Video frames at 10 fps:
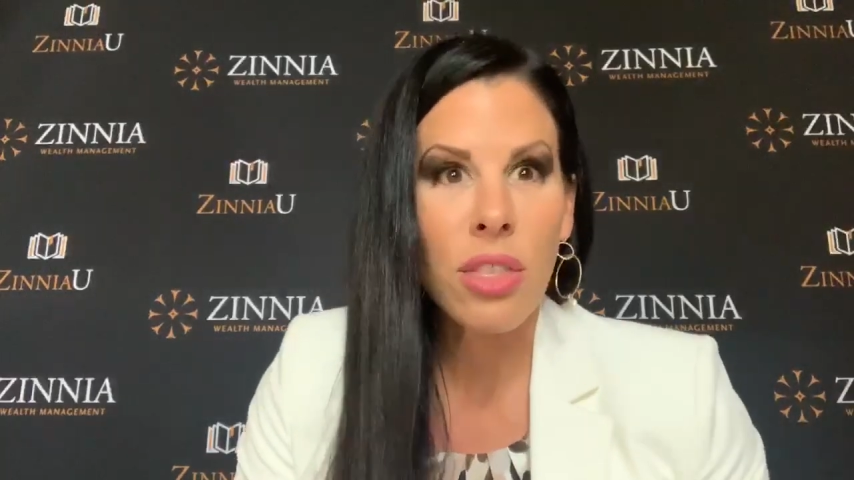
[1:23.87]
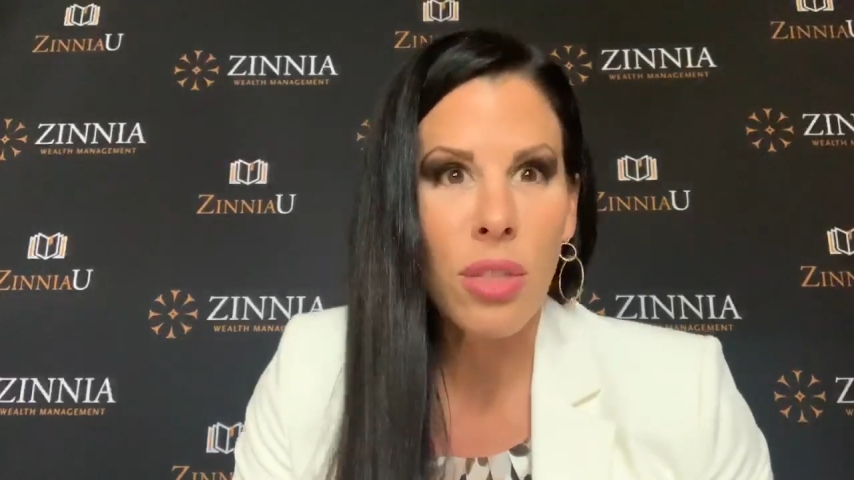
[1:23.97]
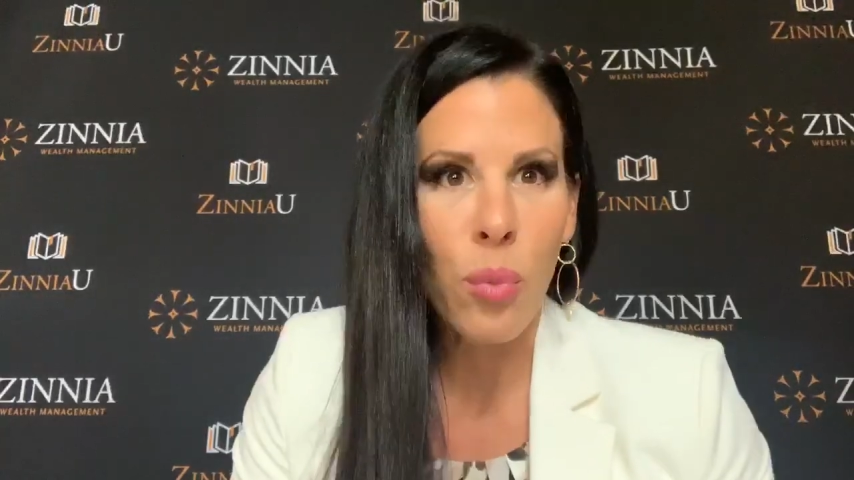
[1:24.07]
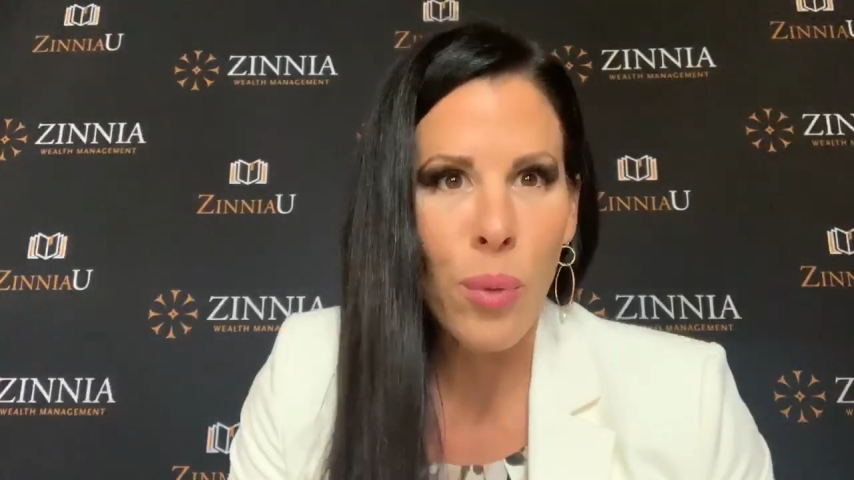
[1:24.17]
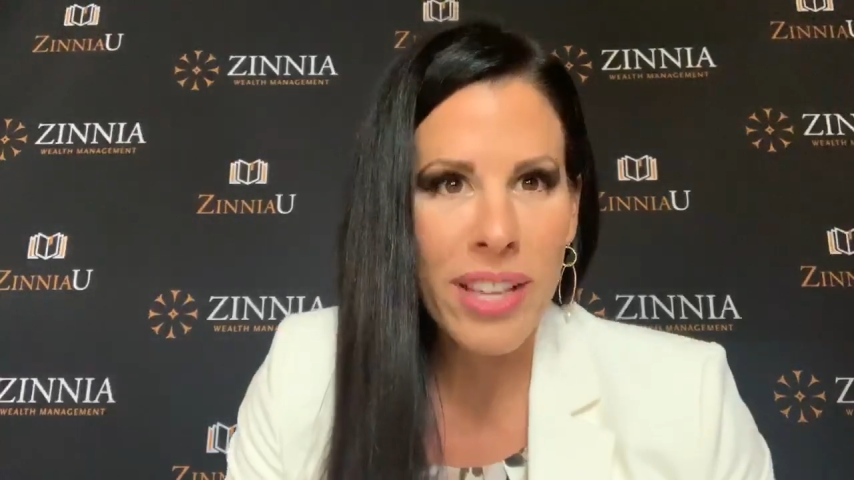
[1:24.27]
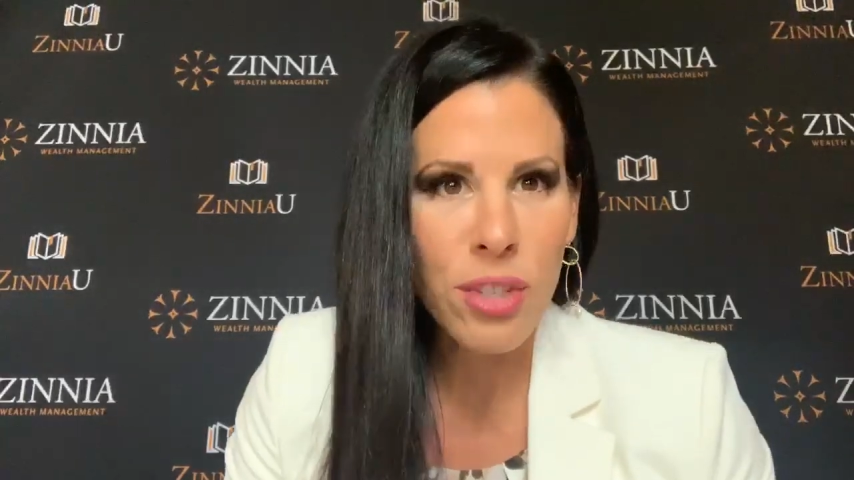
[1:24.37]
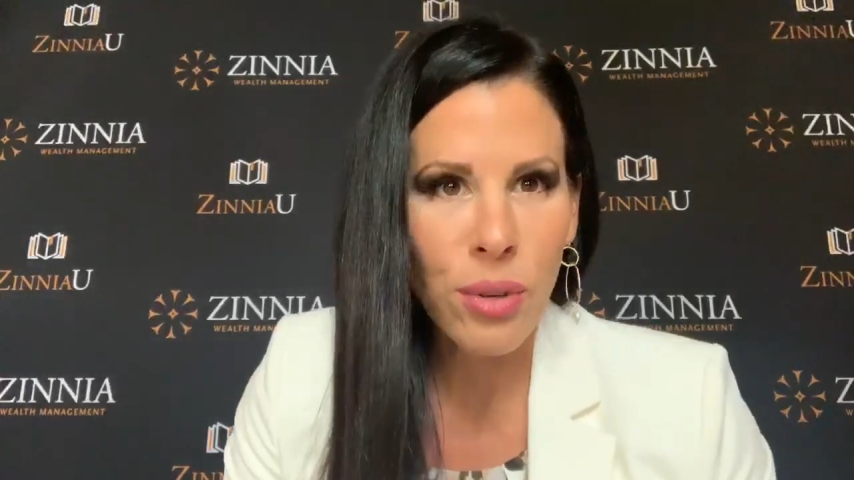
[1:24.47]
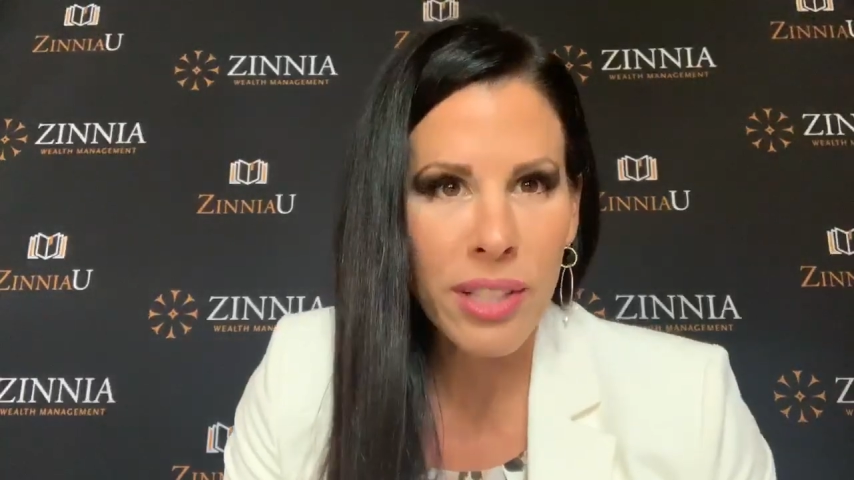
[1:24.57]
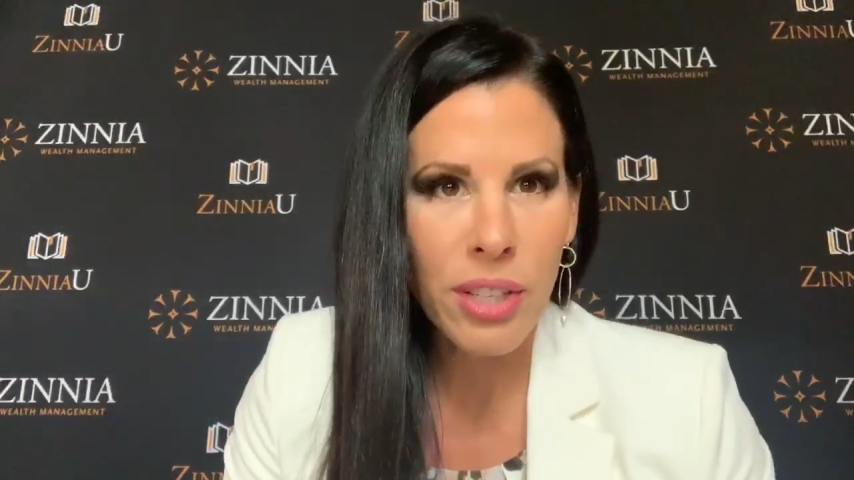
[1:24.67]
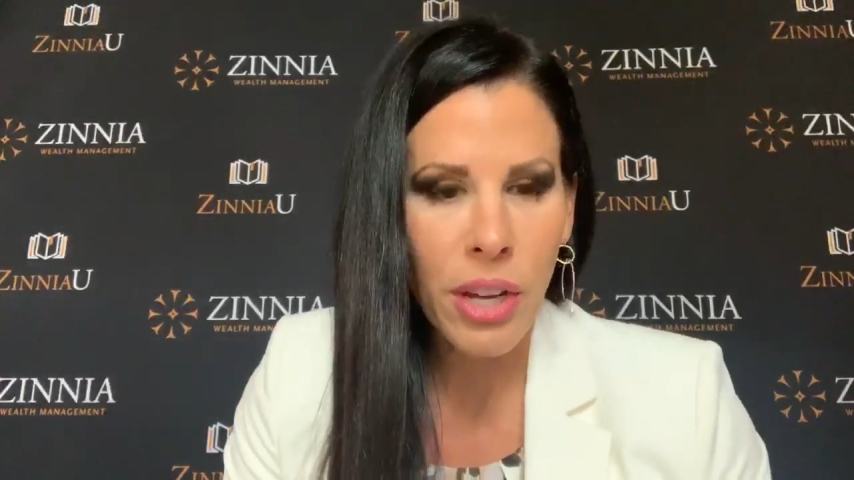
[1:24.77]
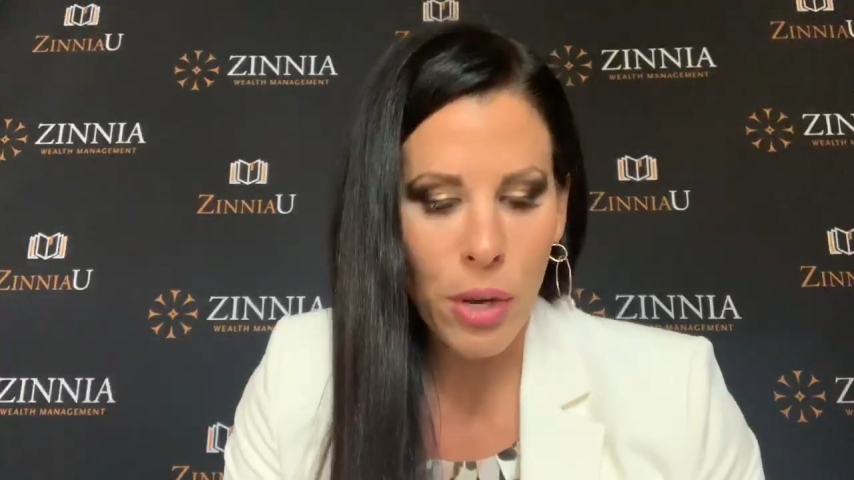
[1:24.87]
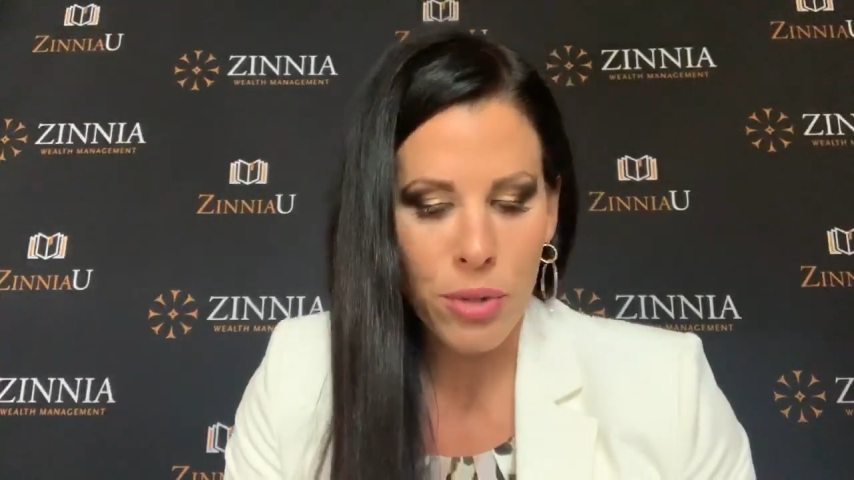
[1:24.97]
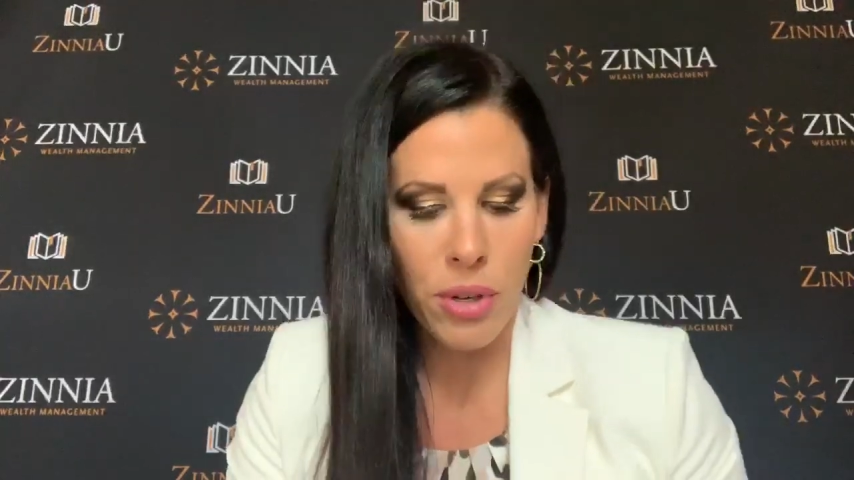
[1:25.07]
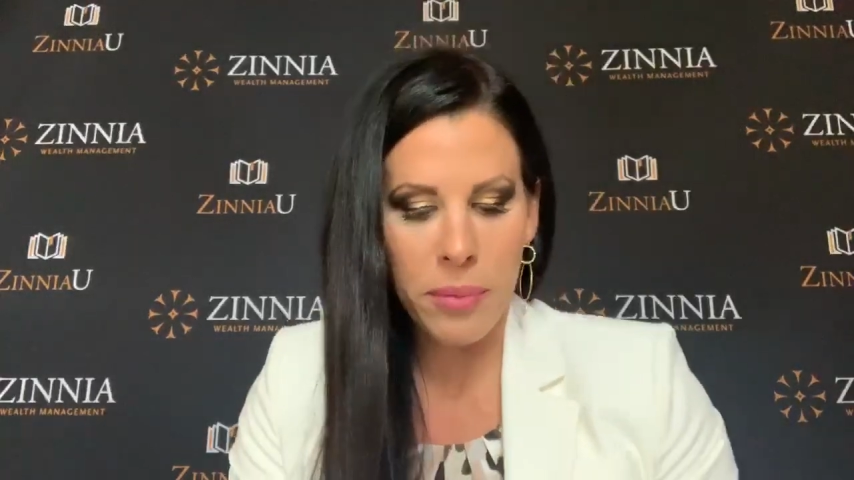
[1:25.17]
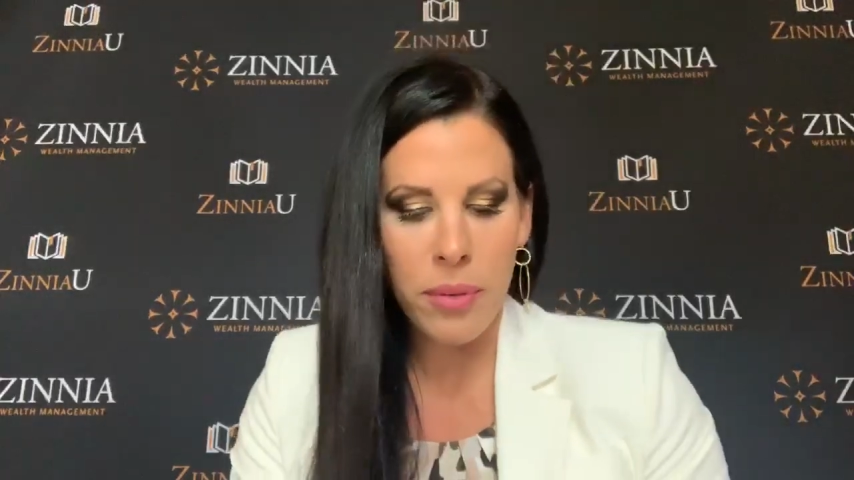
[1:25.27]
the restaurant they go
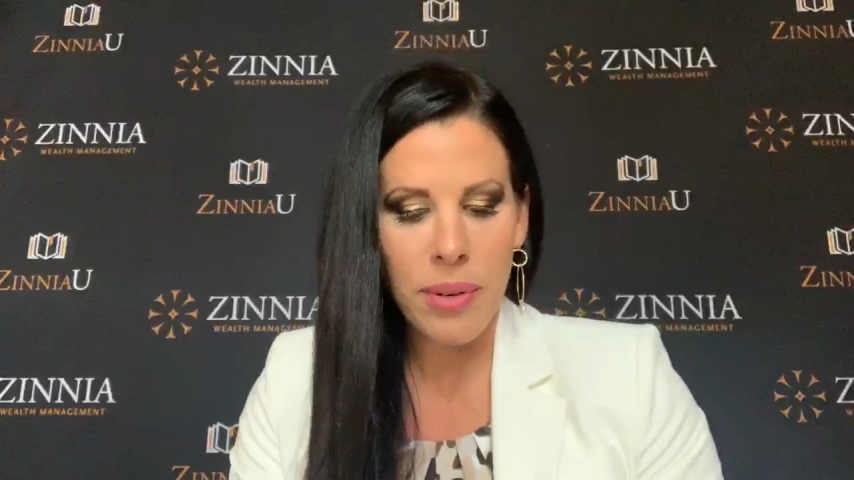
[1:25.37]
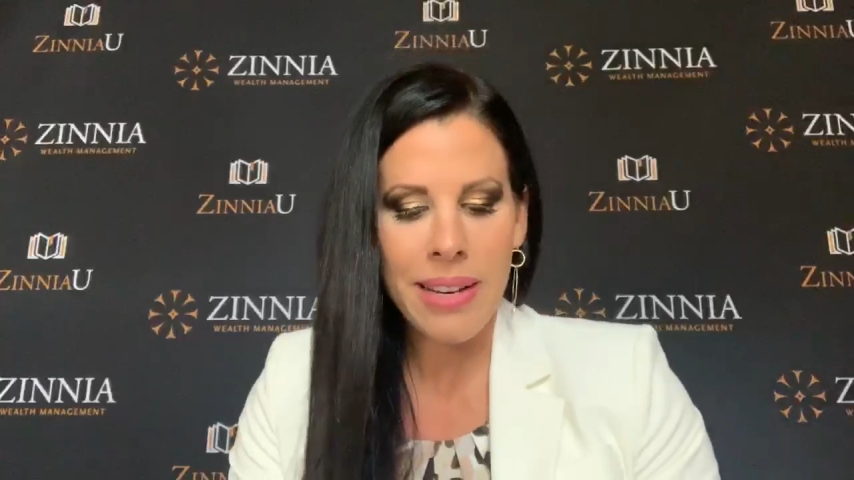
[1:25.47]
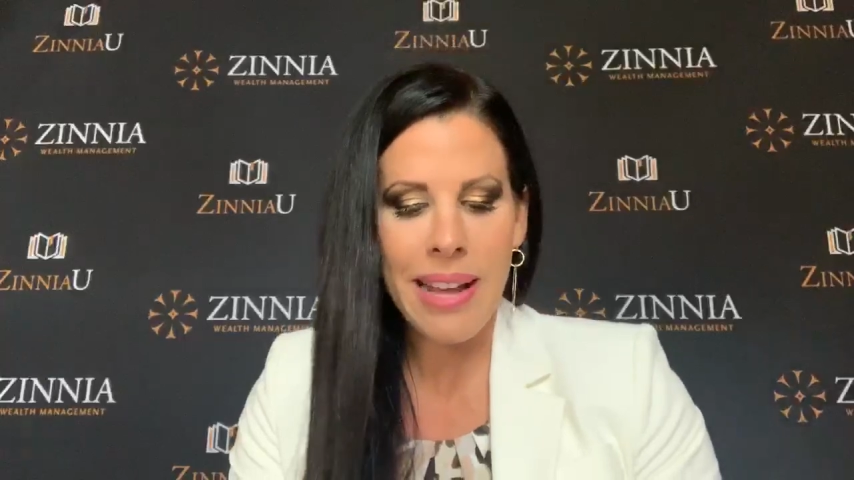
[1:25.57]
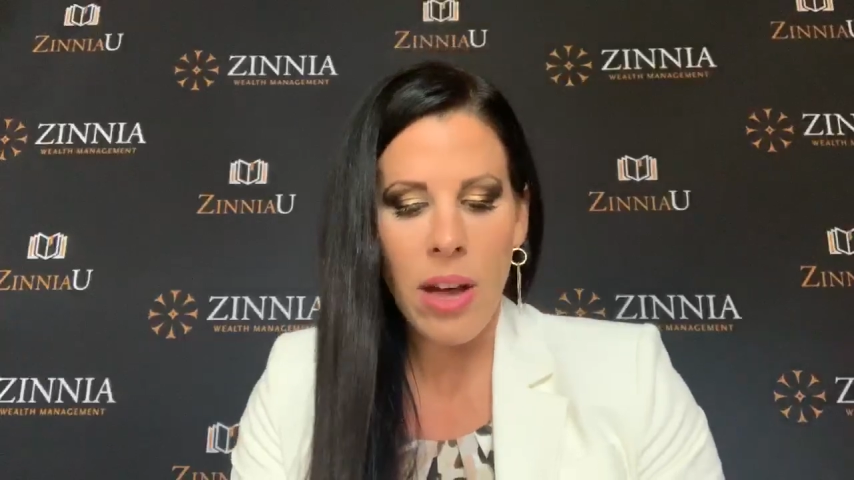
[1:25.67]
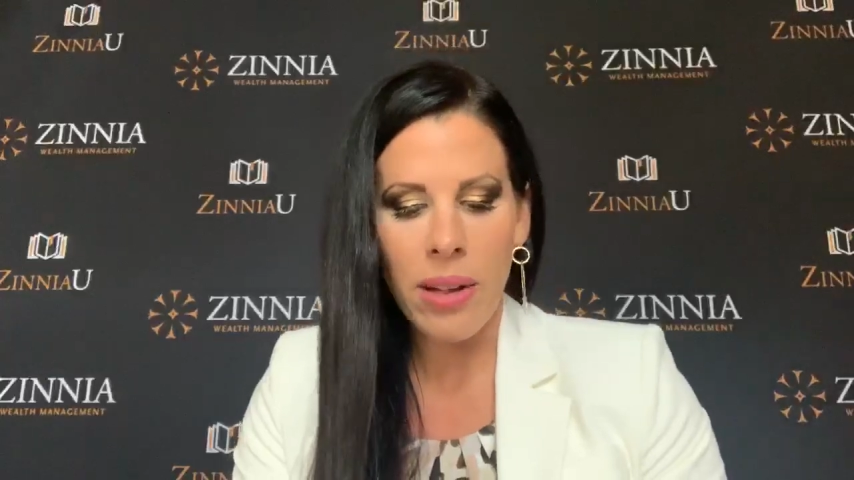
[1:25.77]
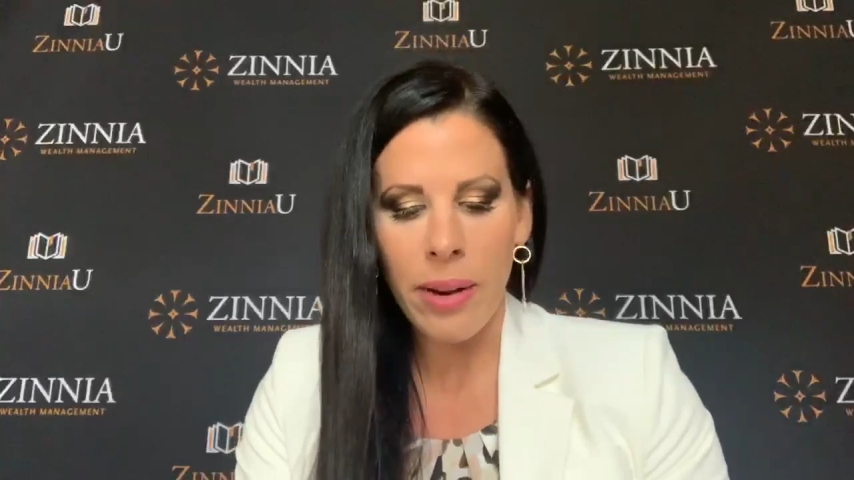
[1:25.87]
to. I'm going to read it out.